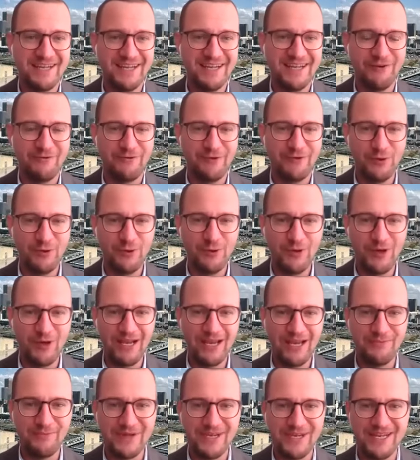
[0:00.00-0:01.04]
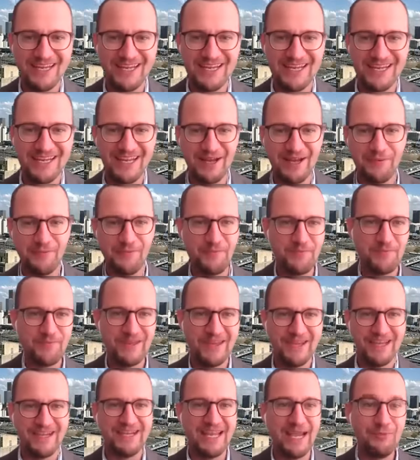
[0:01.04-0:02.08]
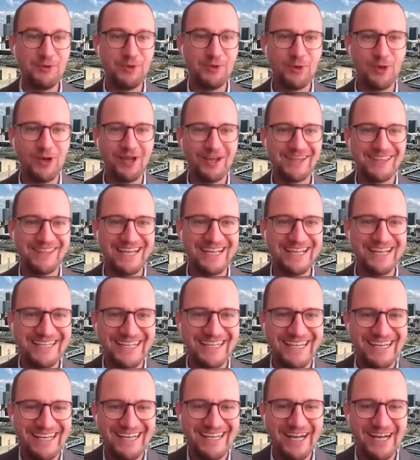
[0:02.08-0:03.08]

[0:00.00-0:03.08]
if you let me name you like that.